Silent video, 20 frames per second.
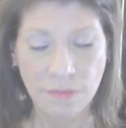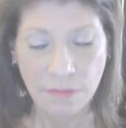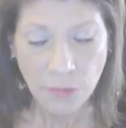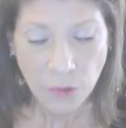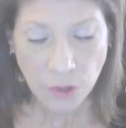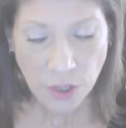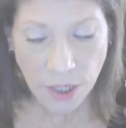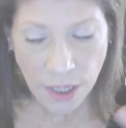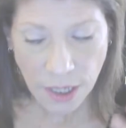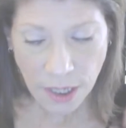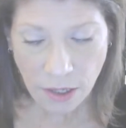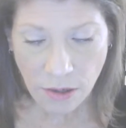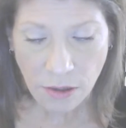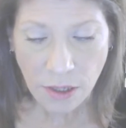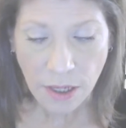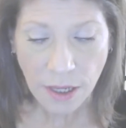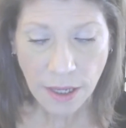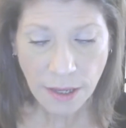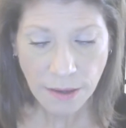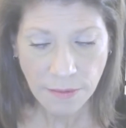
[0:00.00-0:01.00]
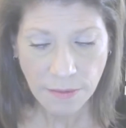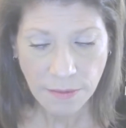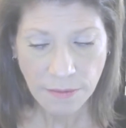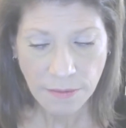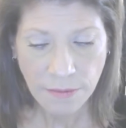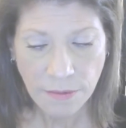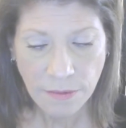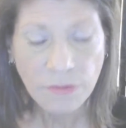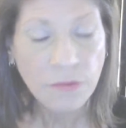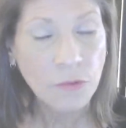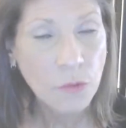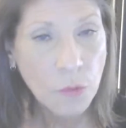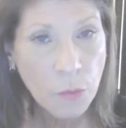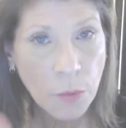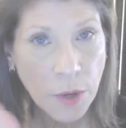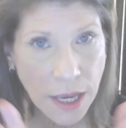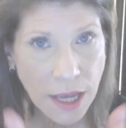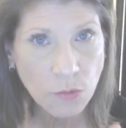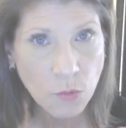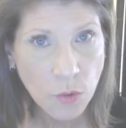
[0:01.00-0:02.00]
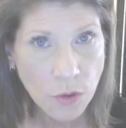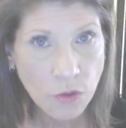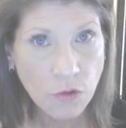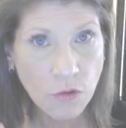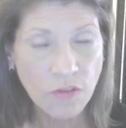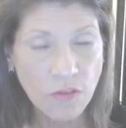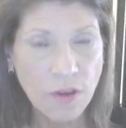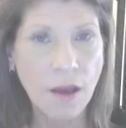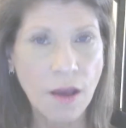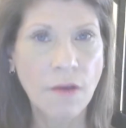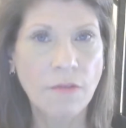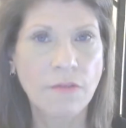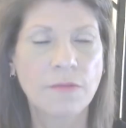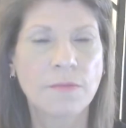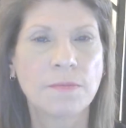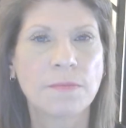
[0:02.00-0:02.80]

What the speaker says: Particularly, we'll begin with yourself.